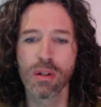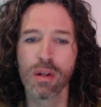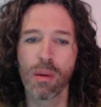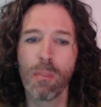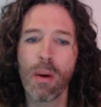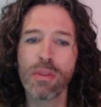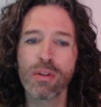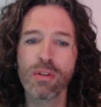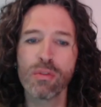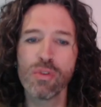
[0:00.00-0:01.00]

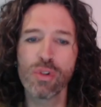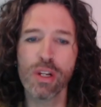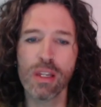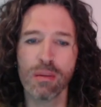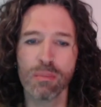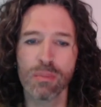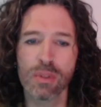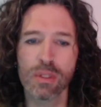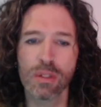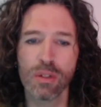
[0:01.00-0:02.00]
Mother of
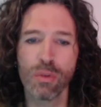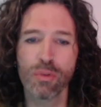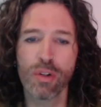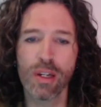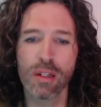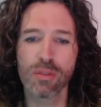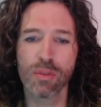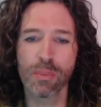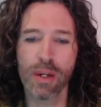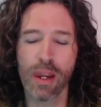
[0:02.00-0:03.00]
dreams, you free us
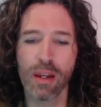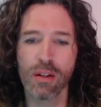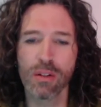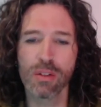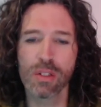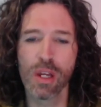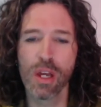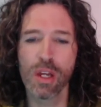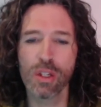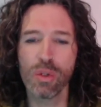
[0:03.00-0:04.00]
from cares,
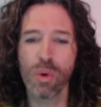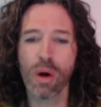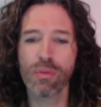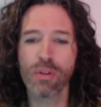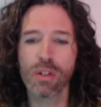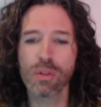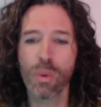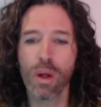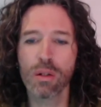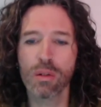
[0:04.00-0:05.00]
you offer us
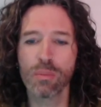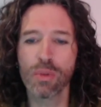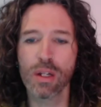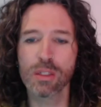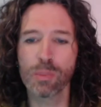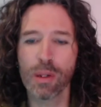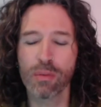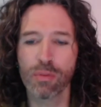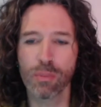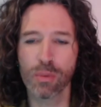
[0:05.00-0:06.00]
welcome
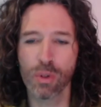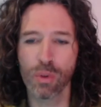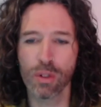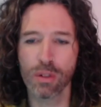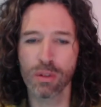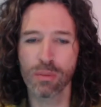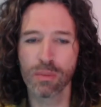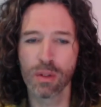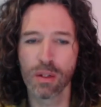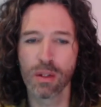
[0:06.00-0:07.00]
respite from toil.
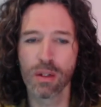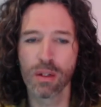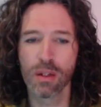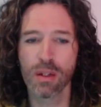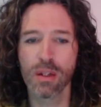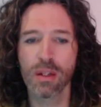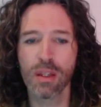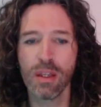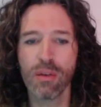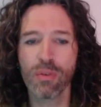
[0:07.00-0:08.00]

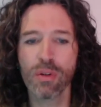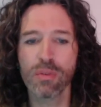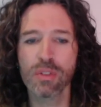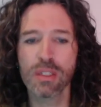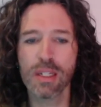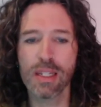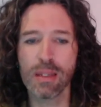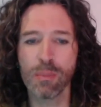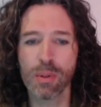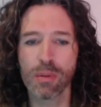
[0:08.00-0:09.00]
Giver of
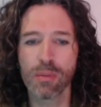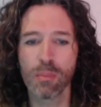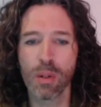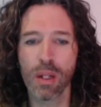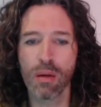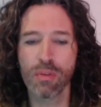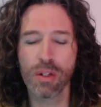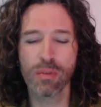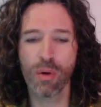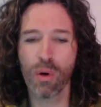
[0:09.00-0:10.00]
sleep, beloved
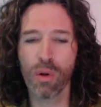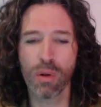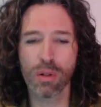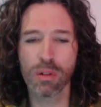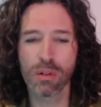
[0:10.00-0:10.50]
of all,